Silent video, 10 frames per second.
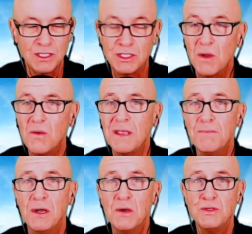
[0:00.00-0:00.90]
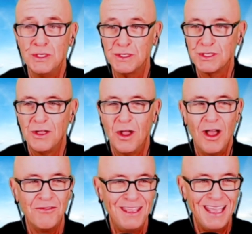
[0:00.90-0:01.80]
So are emotions.
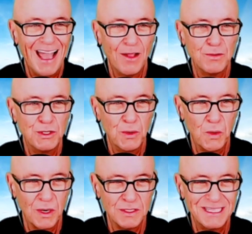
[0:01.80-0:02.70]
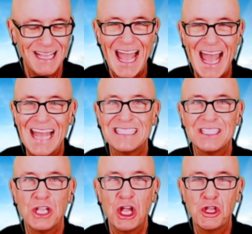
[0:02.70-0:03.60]
Coffee outdoors.
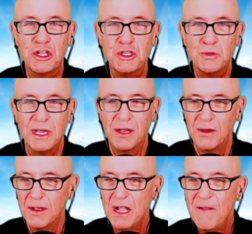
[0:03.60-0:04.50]
That's a good trigger.